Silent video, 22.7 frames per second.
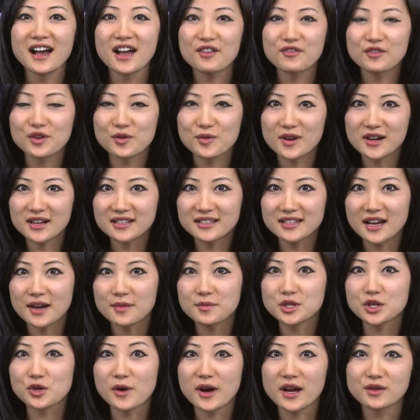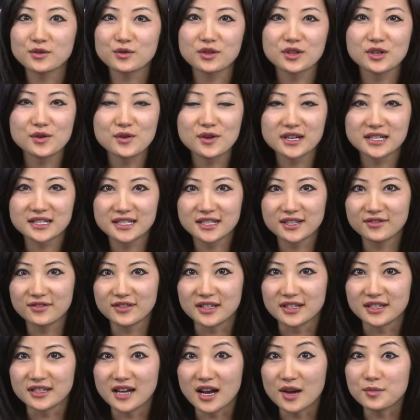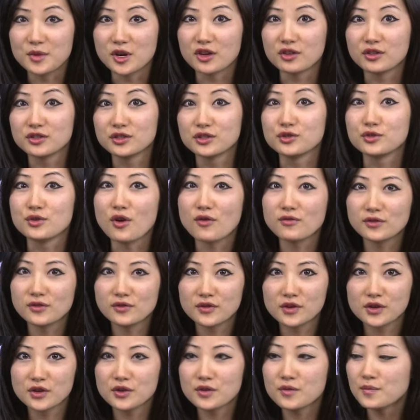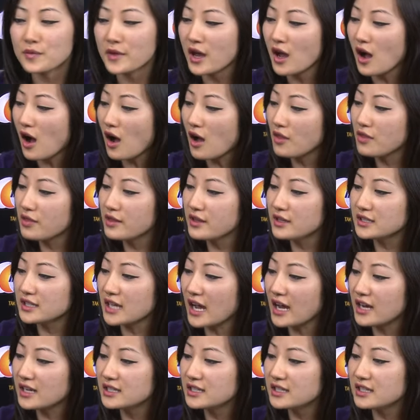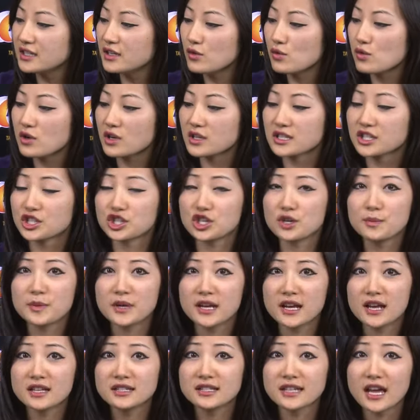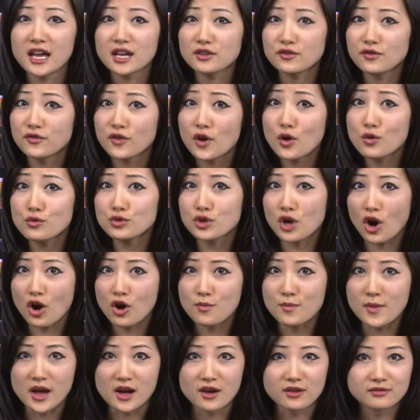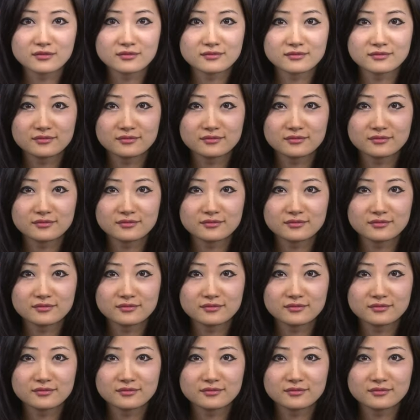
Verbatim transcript: Hi everyone, I'm Joanne with Newegg TV. I'm here to do an overview on this IdeaWorks GPS and phone car mount.